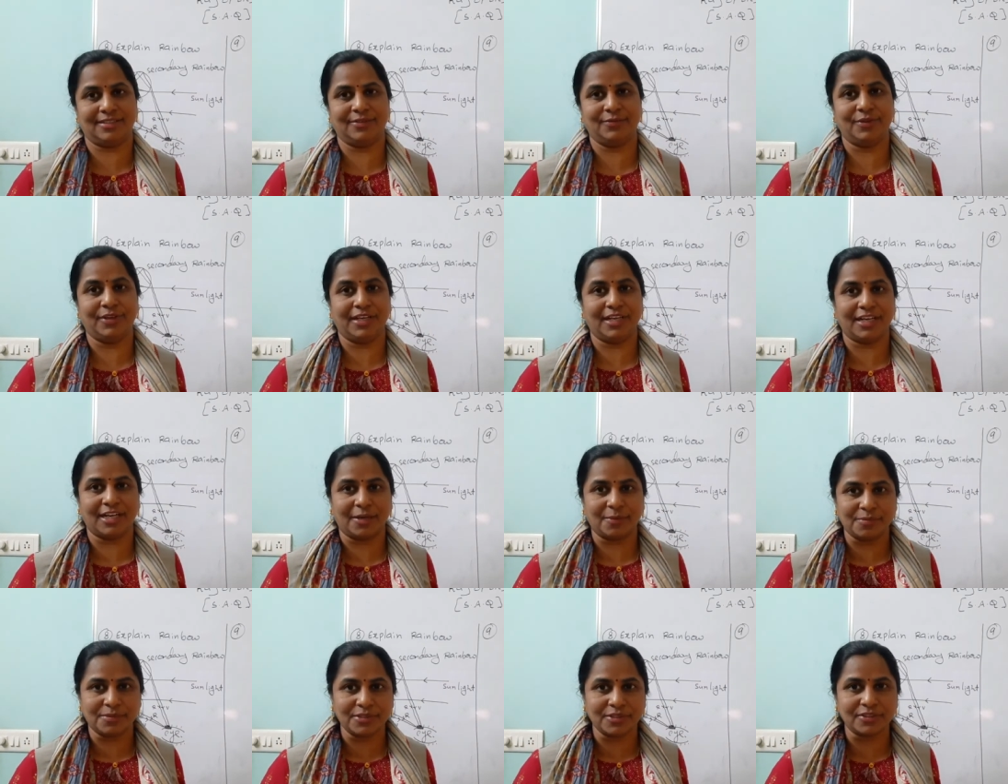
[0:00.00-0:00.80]
We can
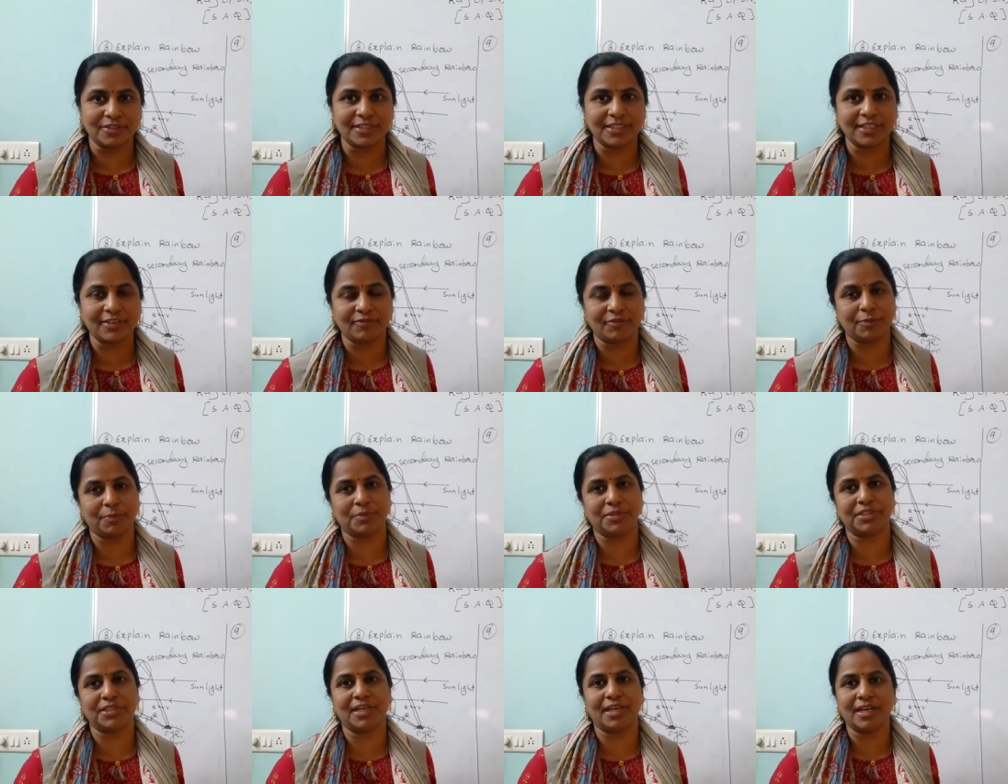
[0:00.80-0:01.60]
observe the
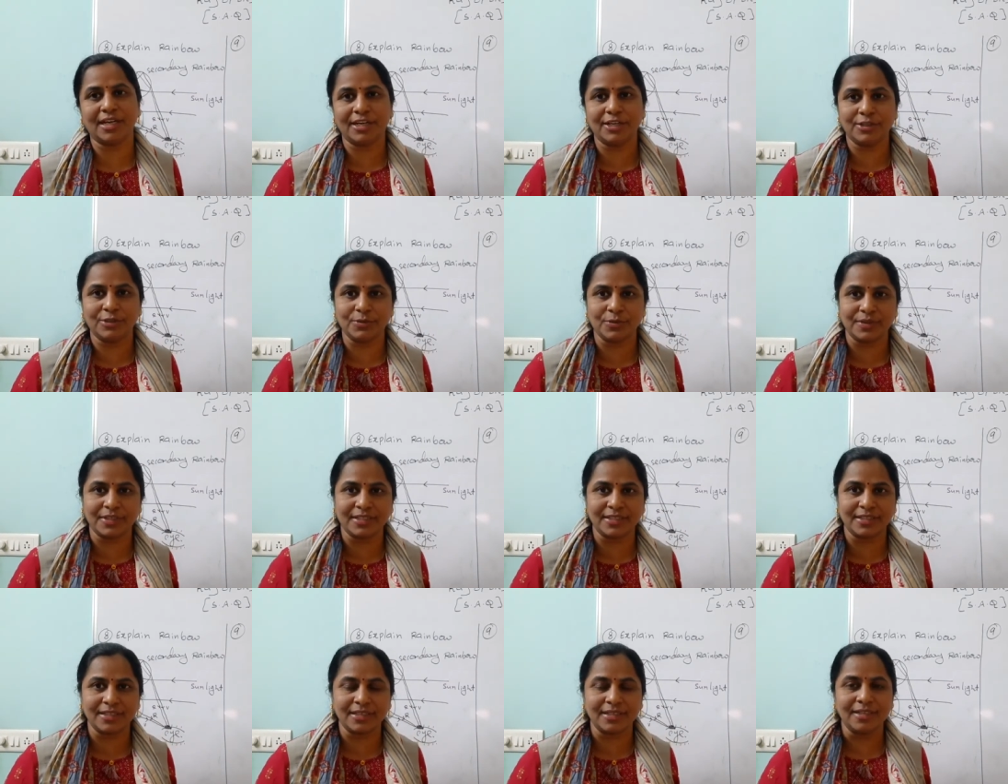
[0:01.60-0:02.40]
here
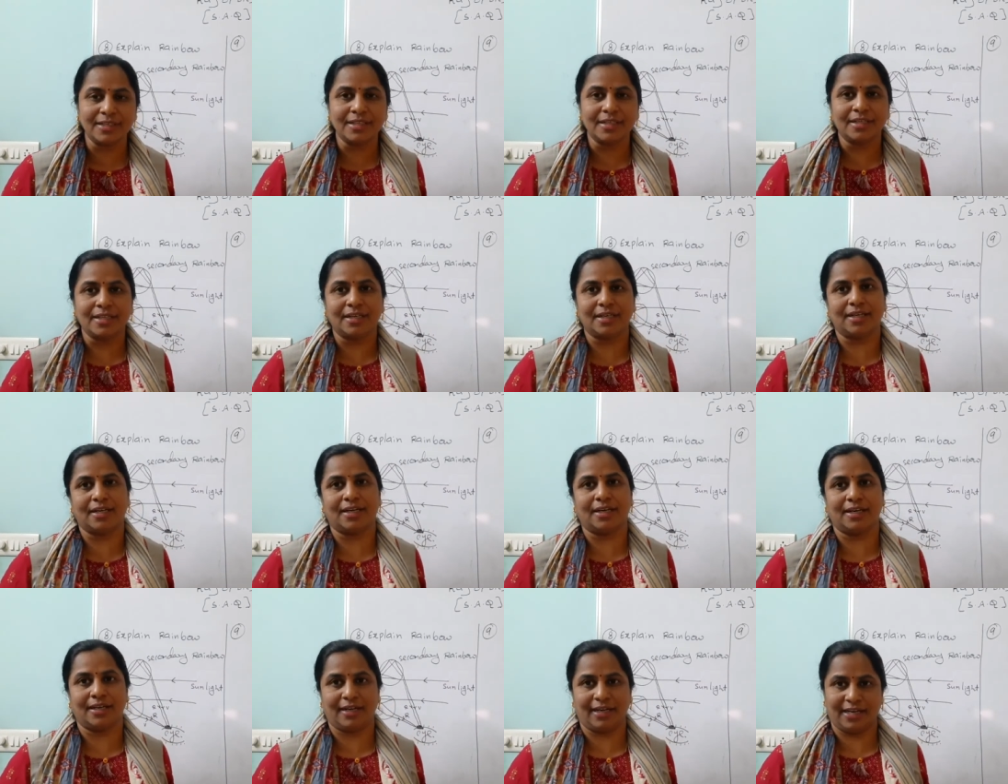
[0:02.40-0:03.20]
during the
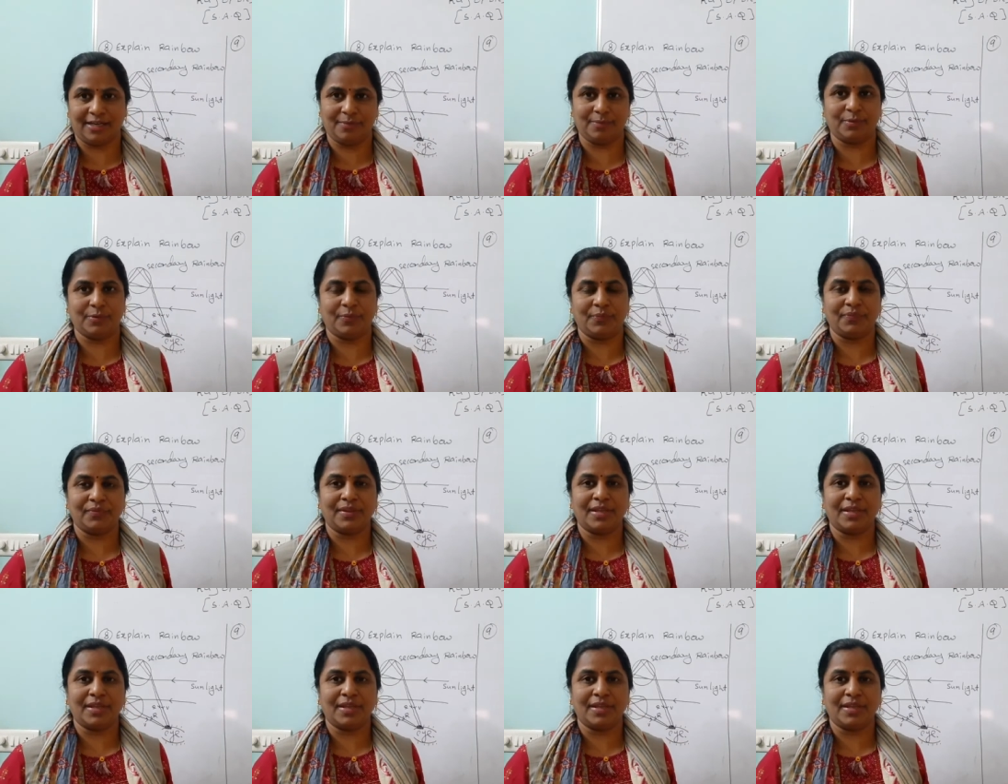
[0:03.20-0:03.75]
rainbow.